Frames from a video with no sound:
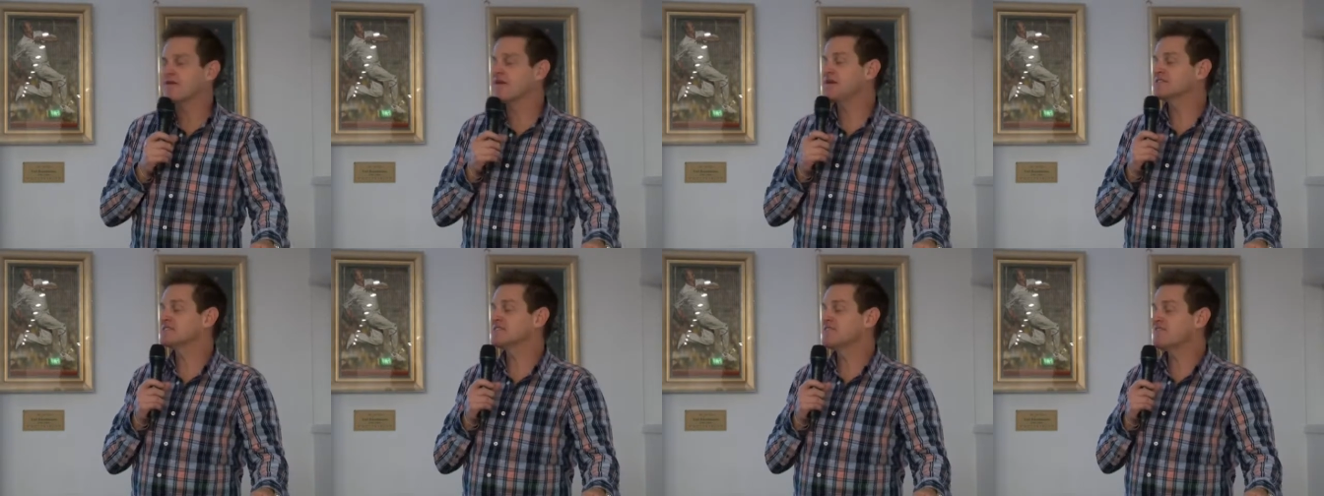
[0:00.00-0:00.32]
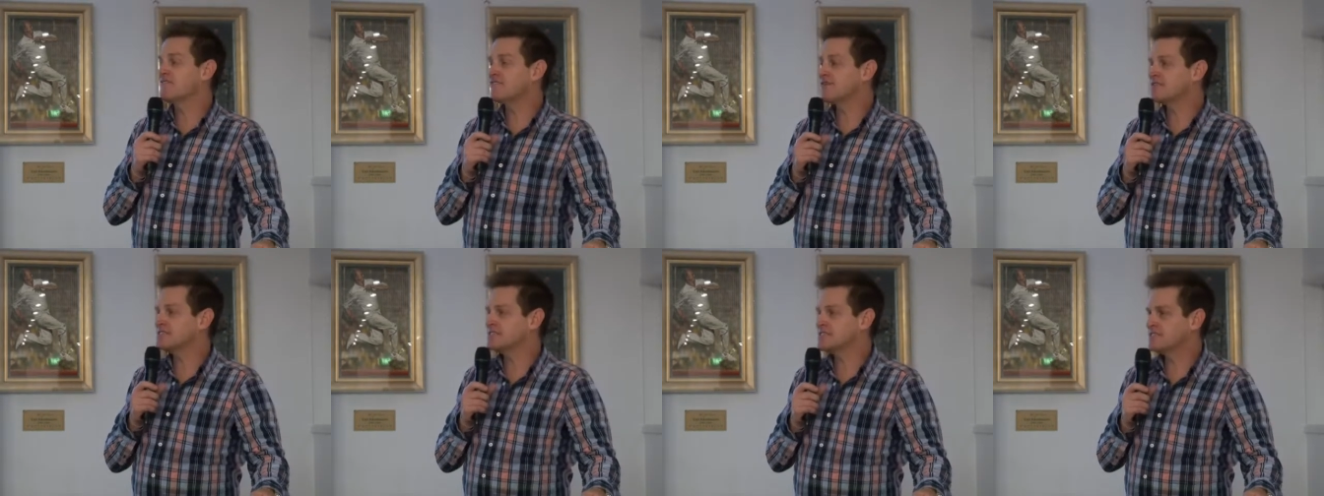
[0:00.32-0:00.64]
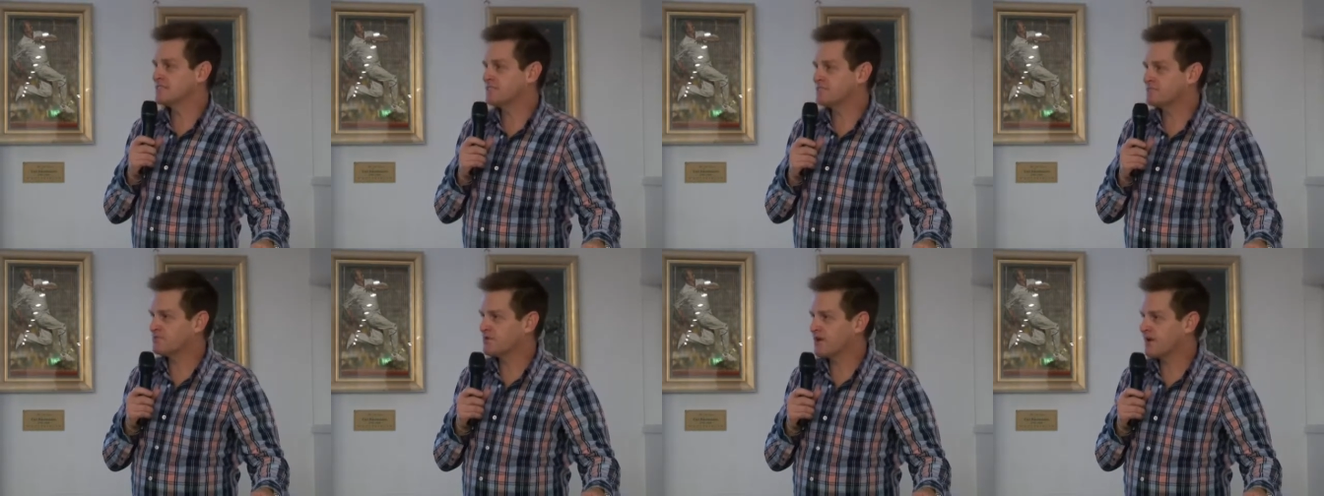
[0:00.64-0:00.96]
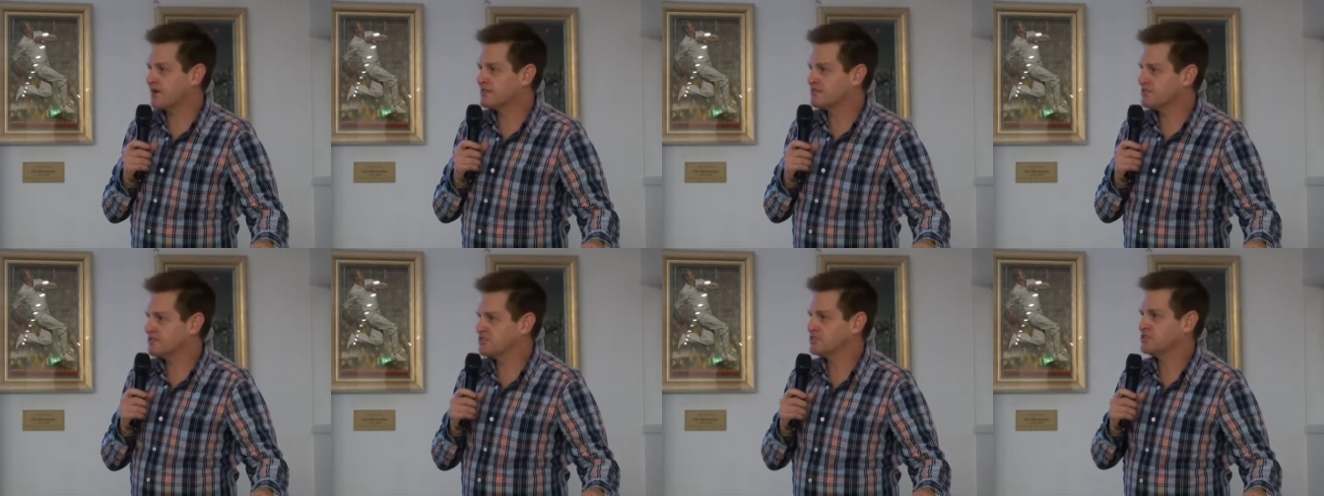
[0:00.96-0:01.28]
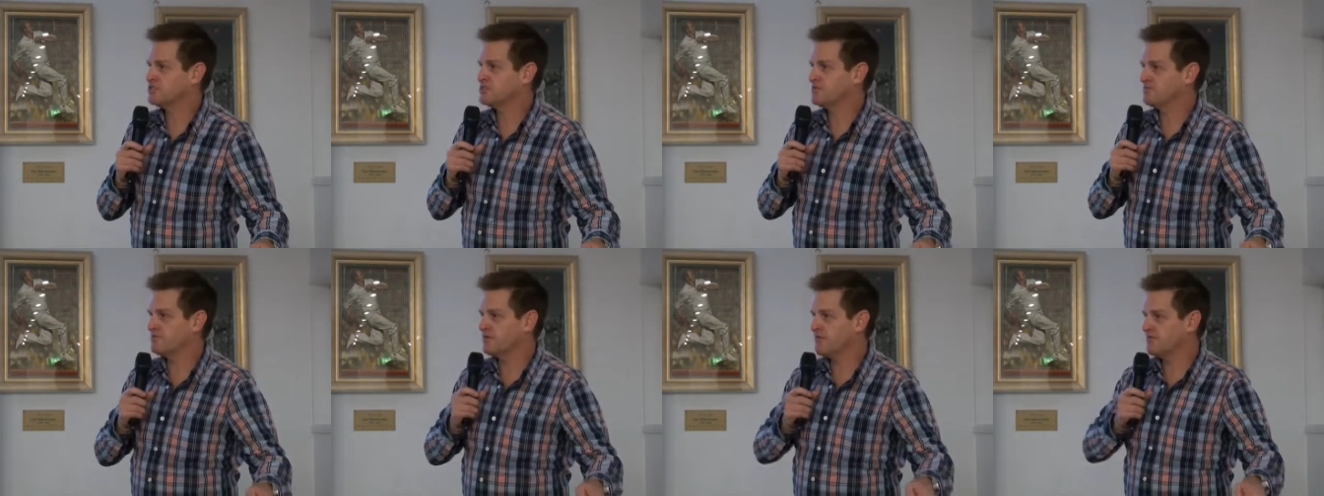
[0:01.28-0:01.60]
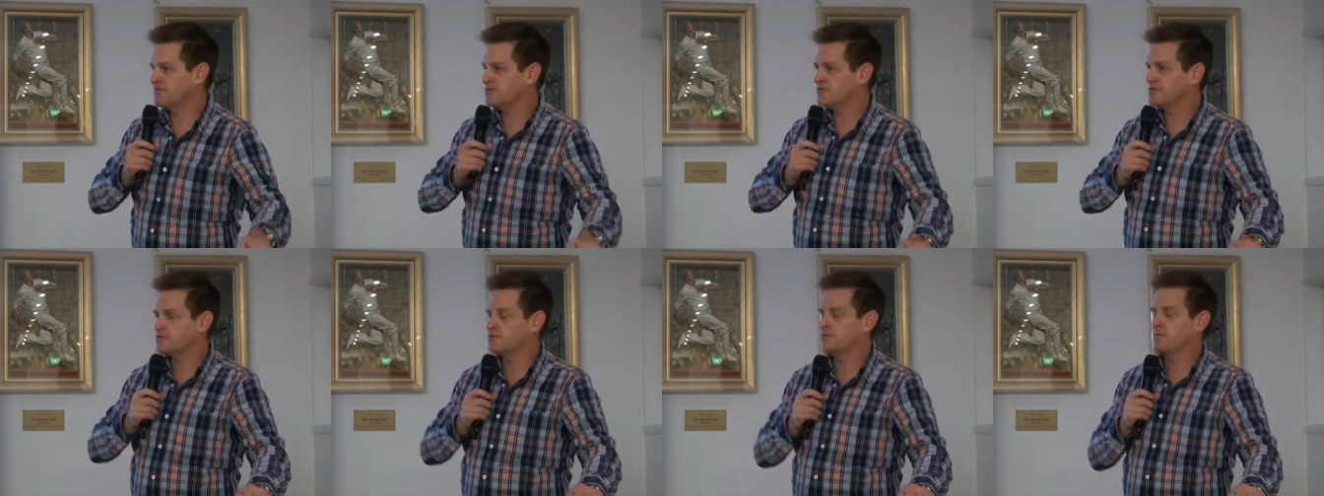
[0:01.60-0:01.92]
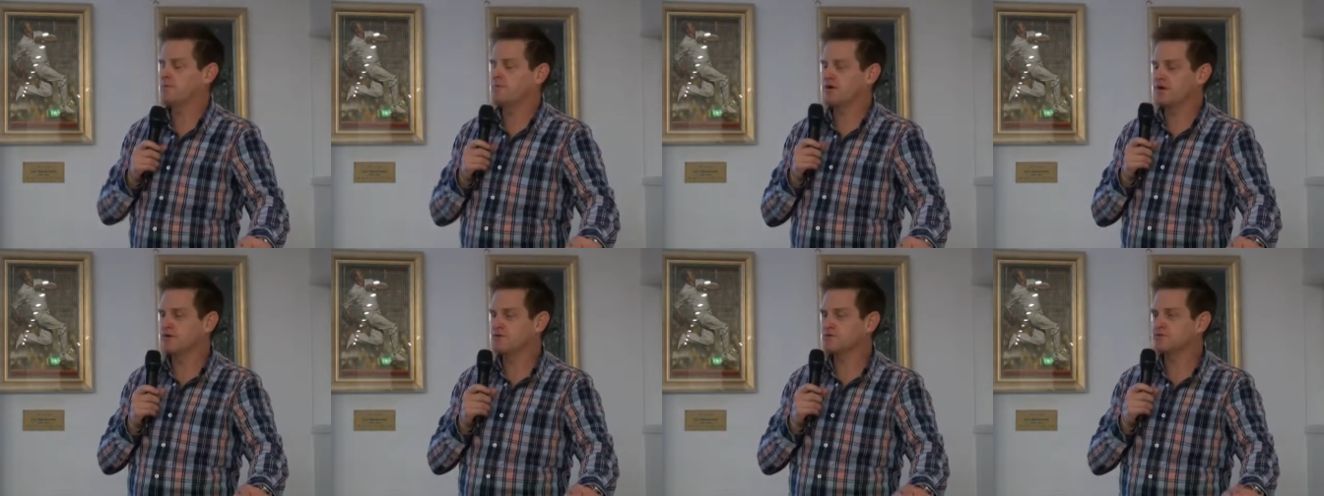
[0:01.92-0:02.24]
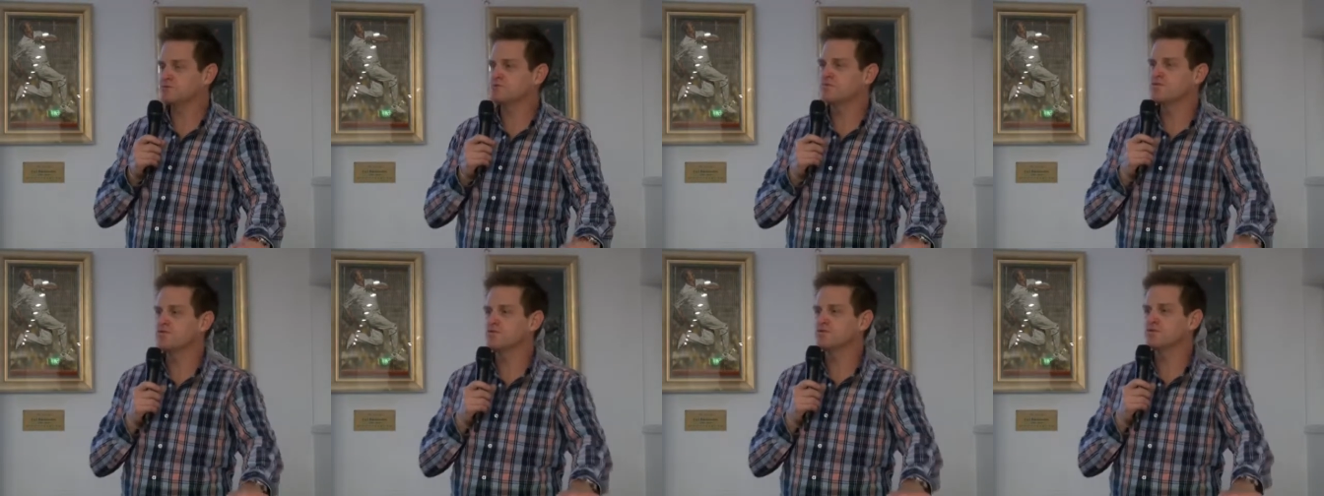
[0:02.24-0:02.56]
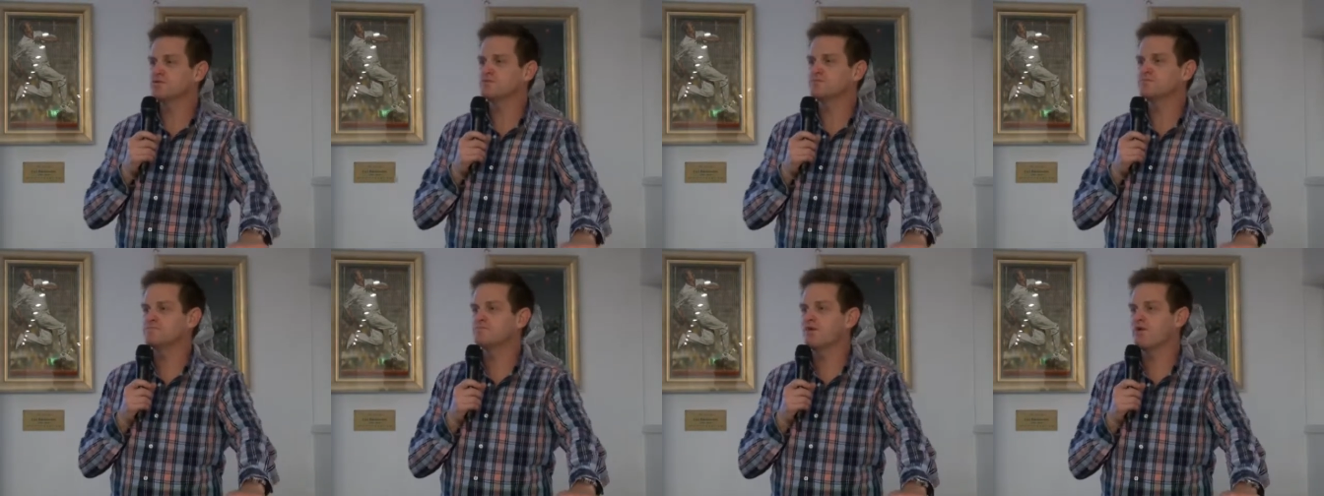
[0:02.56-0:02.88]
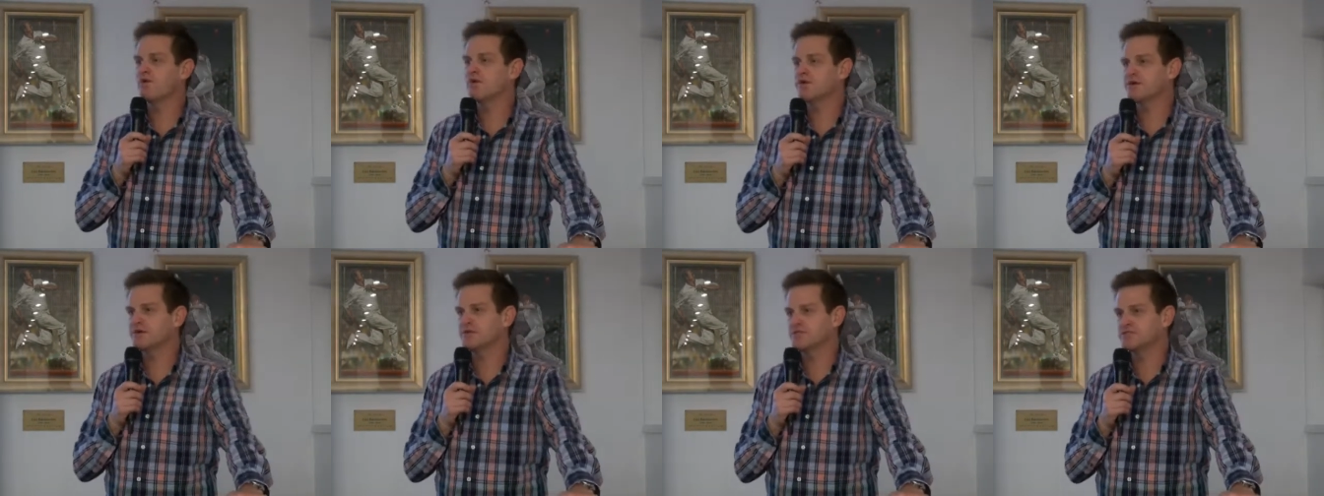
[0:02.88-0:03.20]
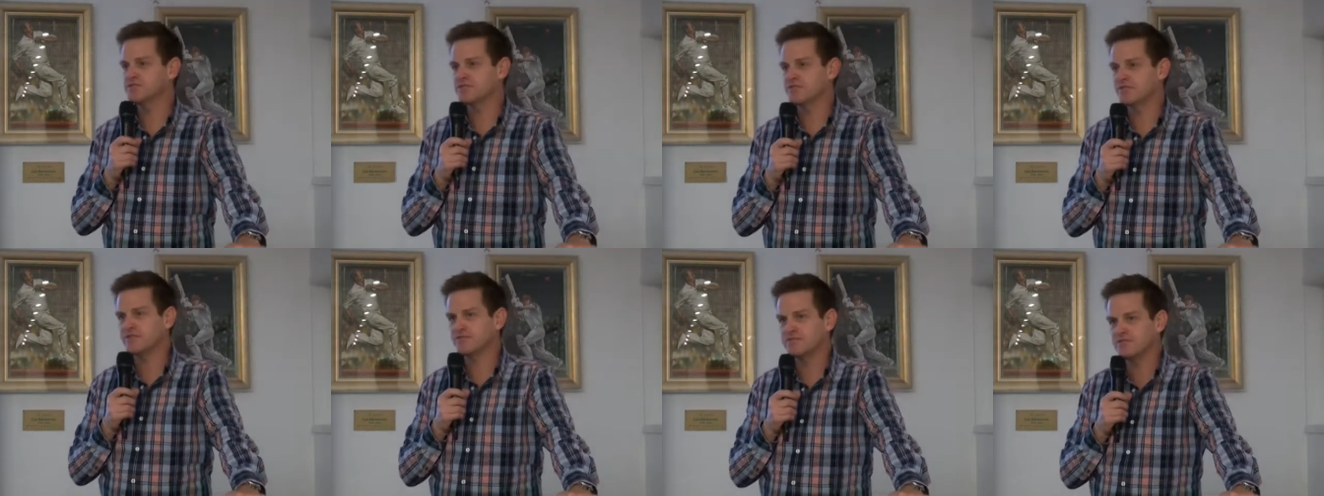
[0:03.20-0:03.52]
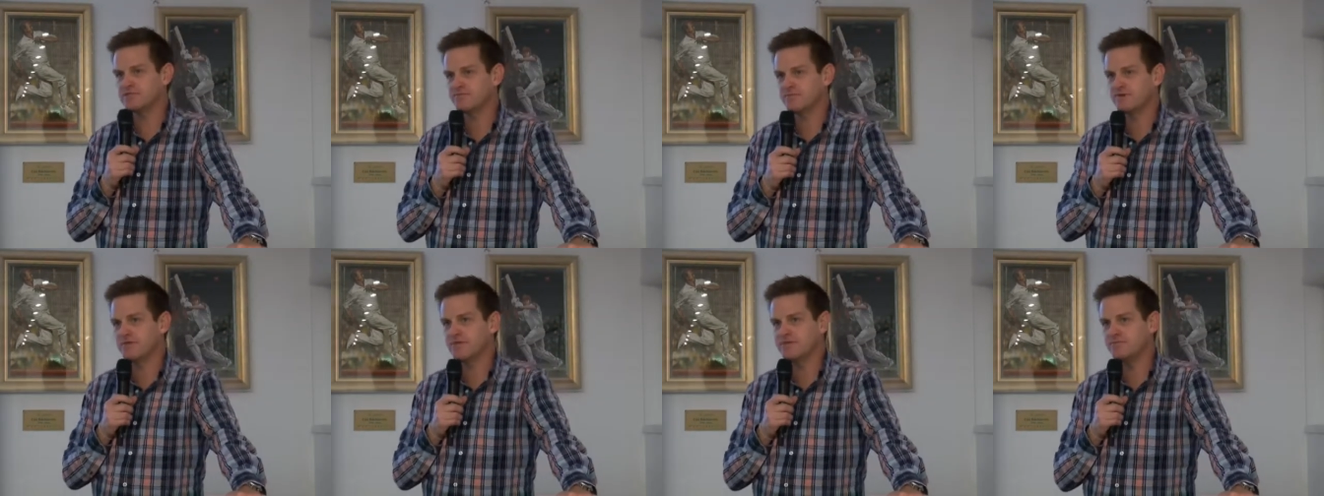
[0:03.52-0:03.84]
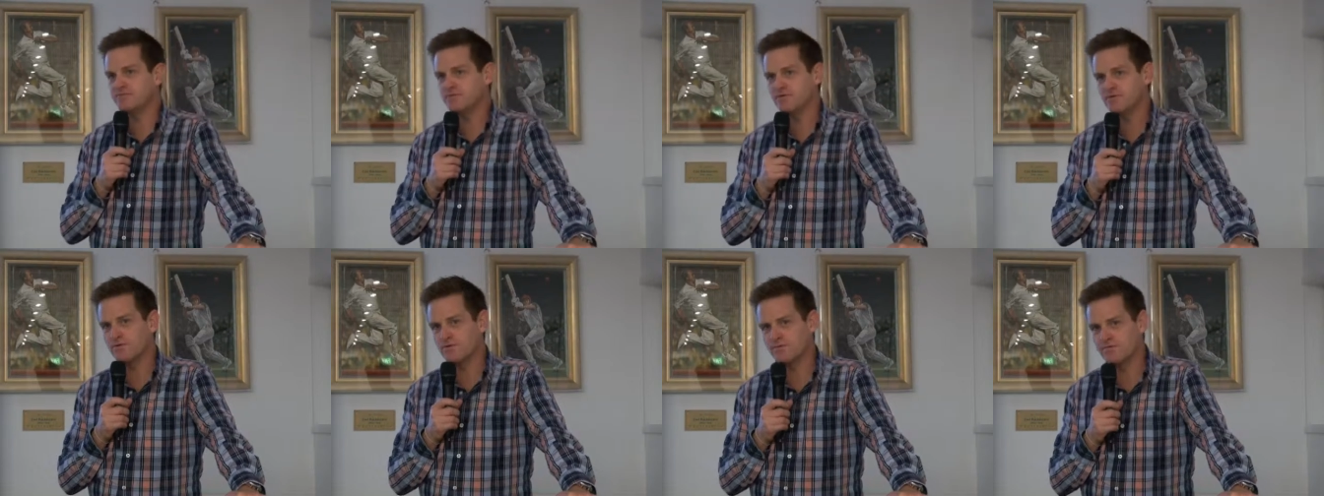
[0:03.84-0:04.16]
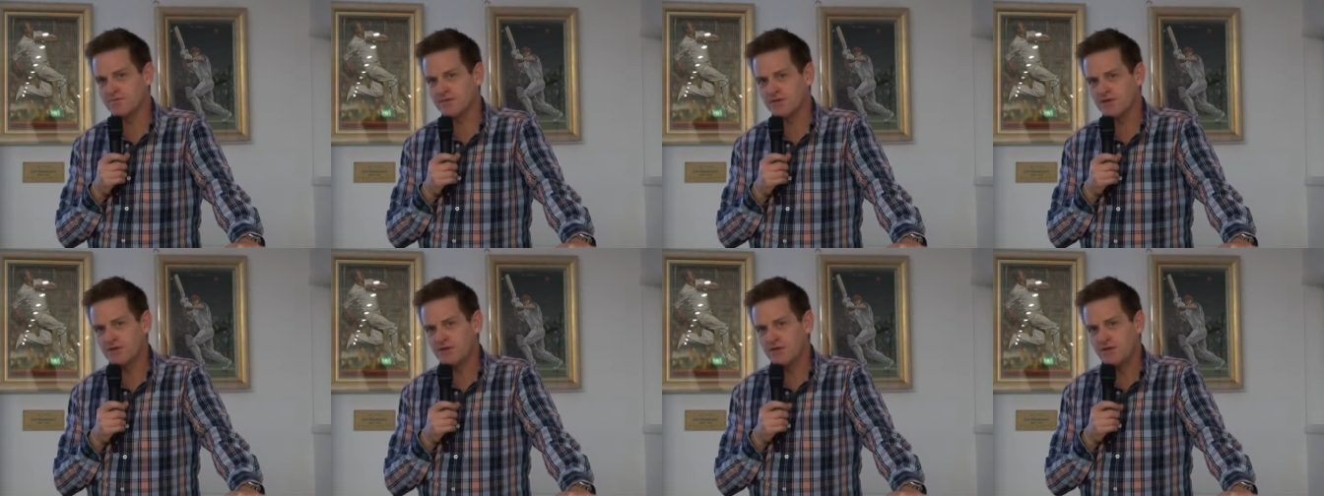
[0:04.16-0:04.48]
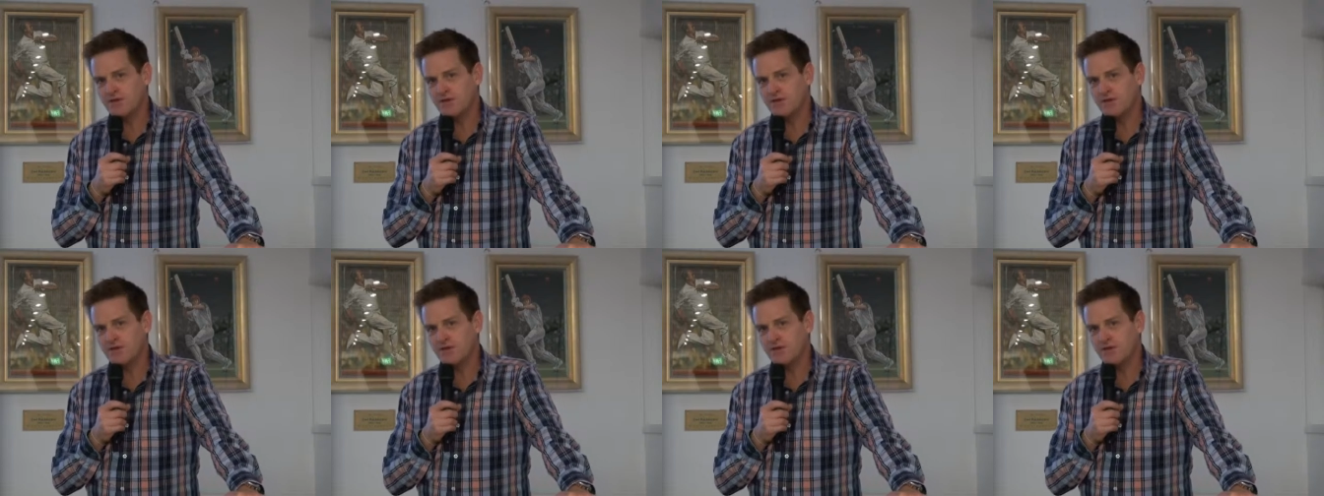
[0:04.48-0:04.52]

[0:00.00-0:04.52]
Now, as a forensic practitioner, we have to do a post mortem on each of these people.